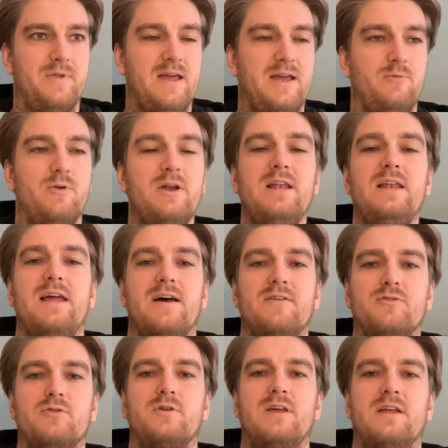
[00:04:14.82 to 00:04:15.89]
really have
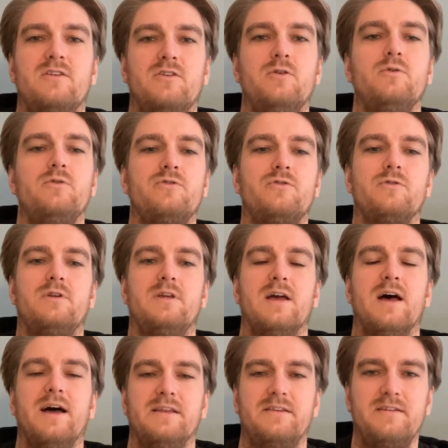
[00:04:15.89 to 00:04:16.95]
to get used to the
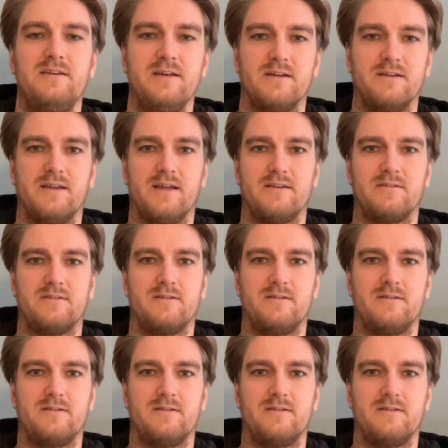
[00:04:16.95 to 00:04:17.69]
idea that